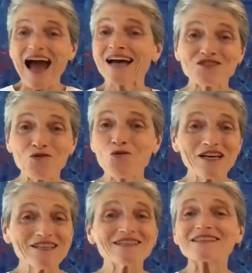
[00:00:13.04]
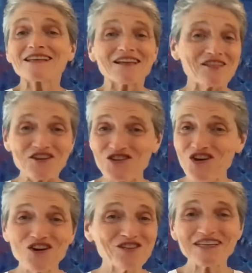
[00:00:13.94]
As always, the
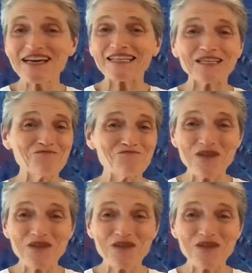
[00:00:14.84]
years are getting